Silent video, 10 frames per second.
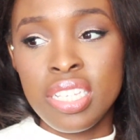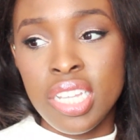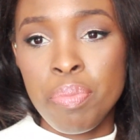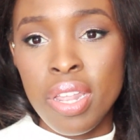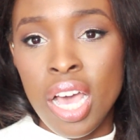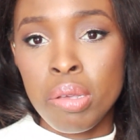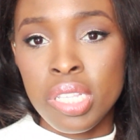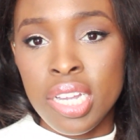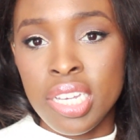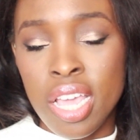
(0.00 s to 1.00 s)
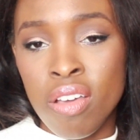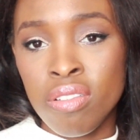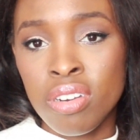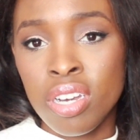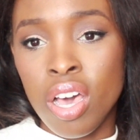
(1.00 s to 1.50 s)
dip it upside
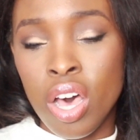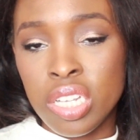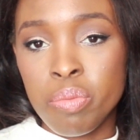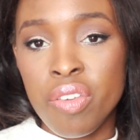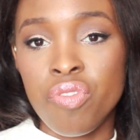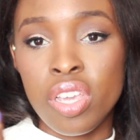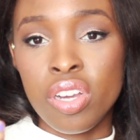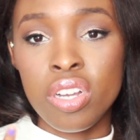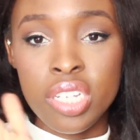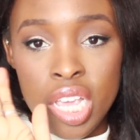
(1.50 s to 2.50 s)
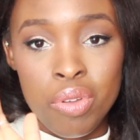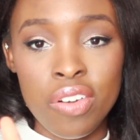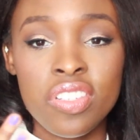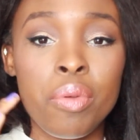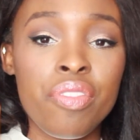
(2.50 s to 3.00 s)
down onto my finger, take
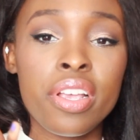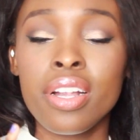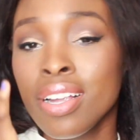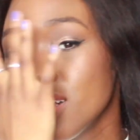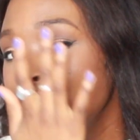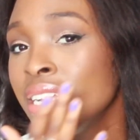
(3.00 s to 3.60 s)
whatever's on my finger,